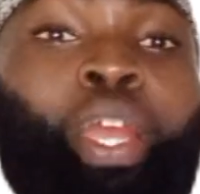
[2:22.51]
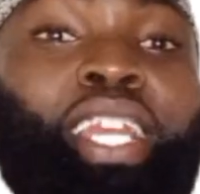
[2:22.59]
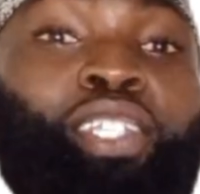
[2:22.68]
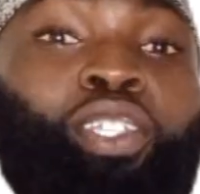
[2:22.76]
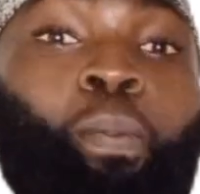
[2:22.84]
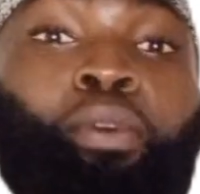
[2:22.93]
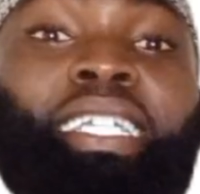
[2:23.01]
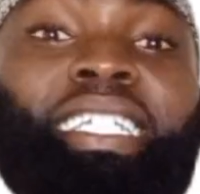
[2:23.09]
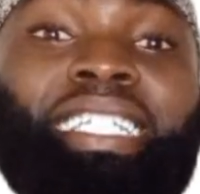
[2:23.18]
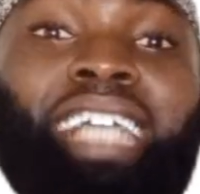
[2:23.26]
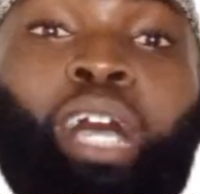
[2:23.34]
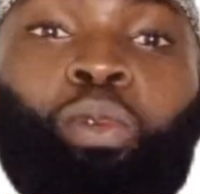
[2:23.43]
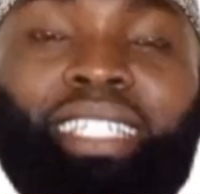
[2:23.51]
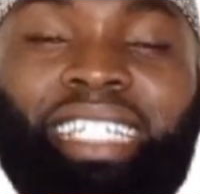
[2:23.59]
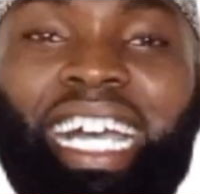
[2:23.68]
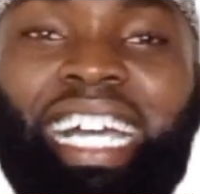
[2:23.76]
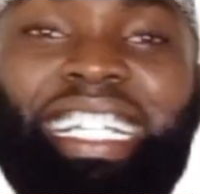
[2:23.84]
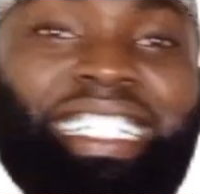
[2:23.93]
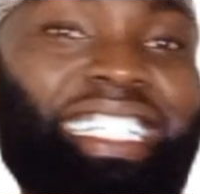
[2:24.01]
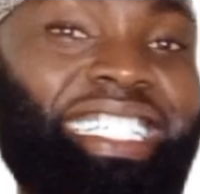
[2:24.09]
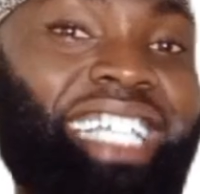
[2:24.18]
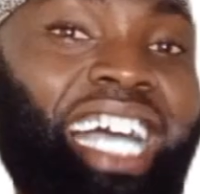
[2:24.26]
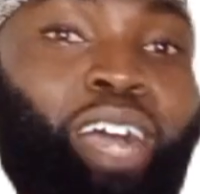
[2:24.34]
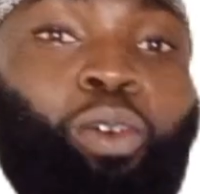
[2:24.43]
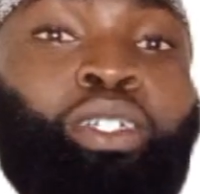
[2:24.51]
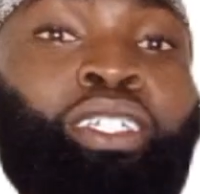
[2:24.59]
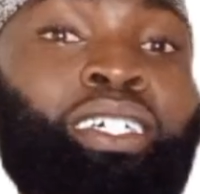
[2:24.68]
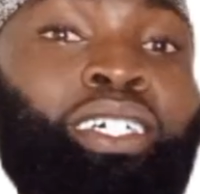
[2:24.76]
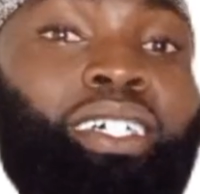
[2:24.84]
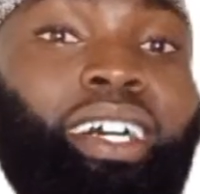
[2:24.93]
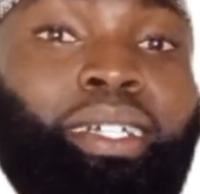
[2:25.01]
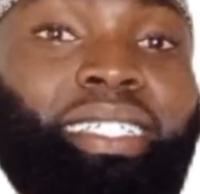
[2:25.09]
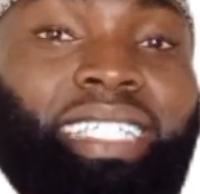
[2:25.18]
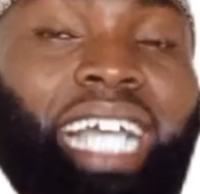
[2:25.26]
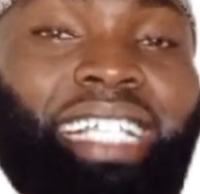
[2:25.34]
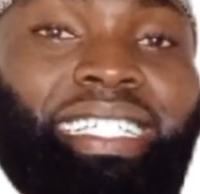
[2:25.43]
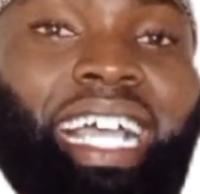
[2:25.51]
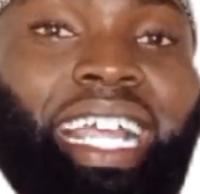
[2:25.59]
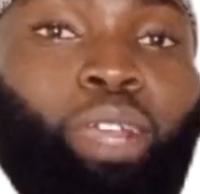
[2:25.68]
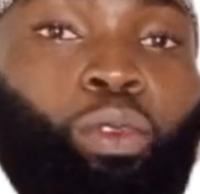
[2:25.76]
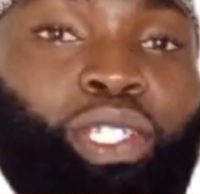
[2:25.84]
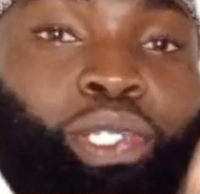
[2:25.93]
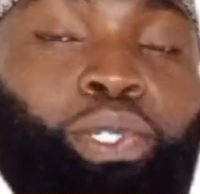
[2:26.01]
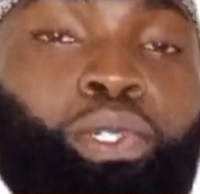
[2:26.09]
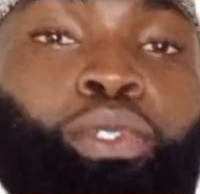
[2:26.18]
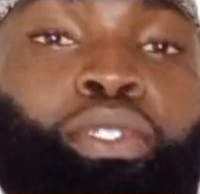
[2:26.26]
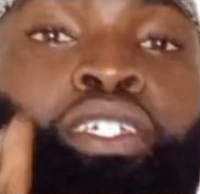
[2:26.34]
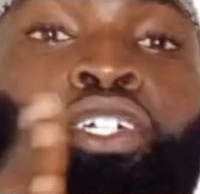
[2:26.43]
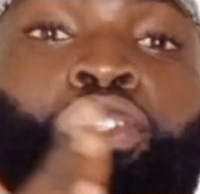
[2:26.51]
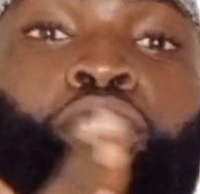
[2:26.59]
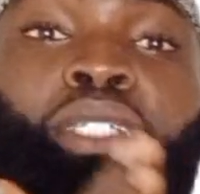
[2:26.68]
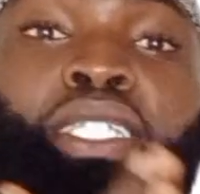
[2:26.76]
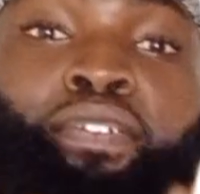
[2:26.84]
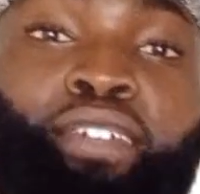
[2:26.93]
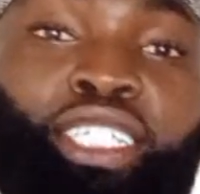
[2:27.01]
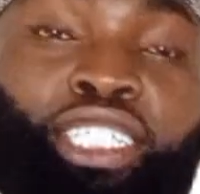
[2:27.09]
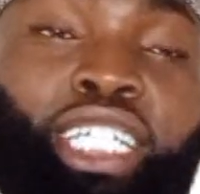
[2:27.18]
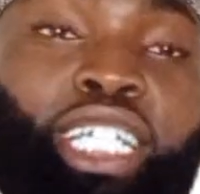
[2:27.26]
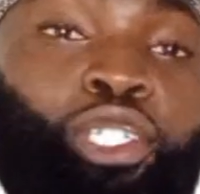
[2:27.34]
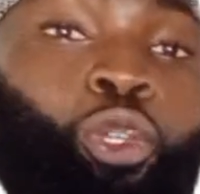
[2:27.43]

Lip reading: We need to put the ta'un tanis, the ta'un asaki with sukun to differentiate.